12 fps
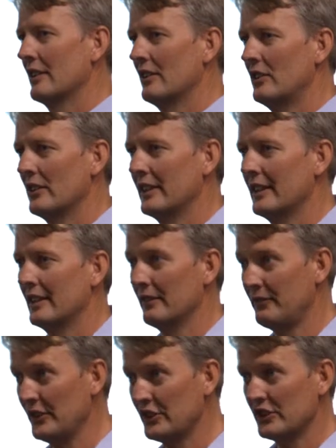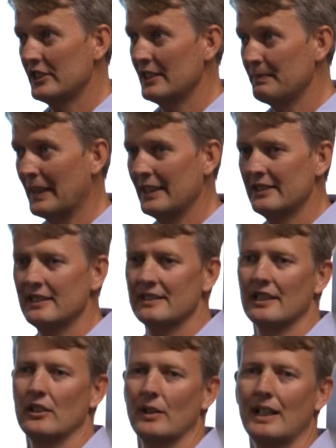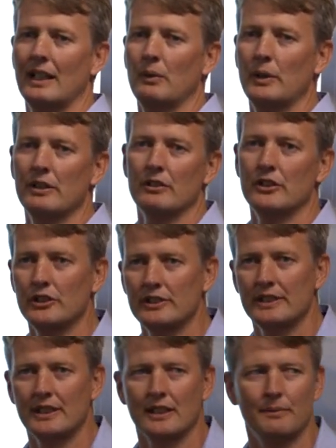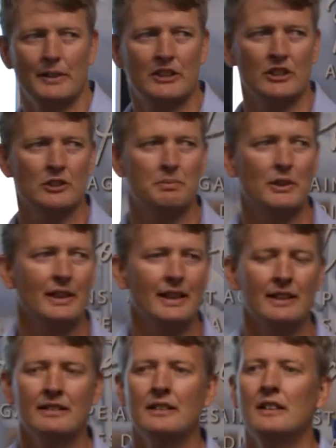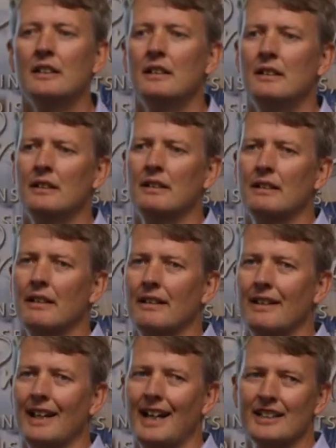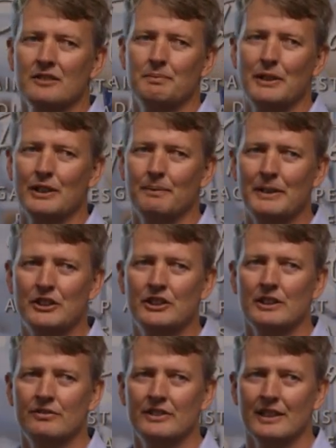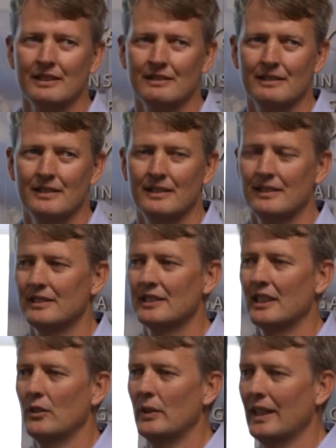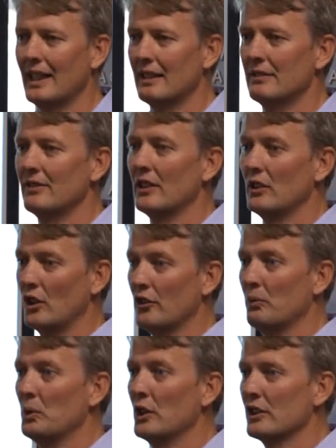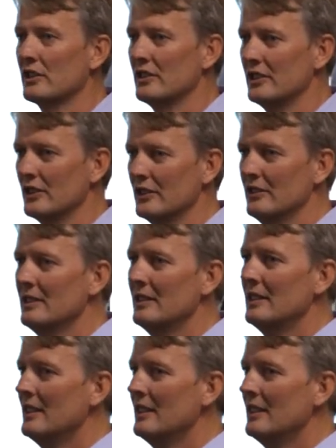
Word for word: it on an efficiency basis, so are we reducing the emissions per head? There hasn't been a big shift yet. So we have a lot of work to do